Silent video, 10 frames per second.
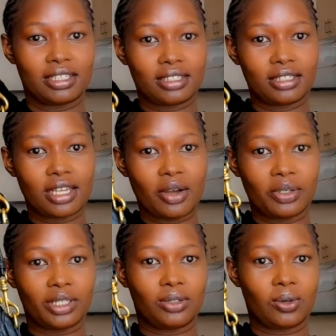This is how
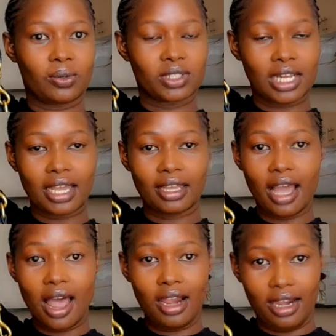it looks like.
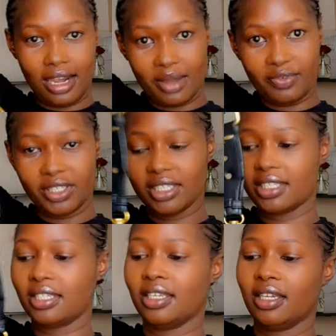Love
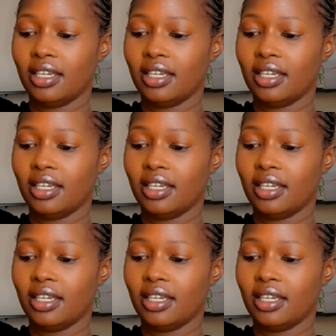it.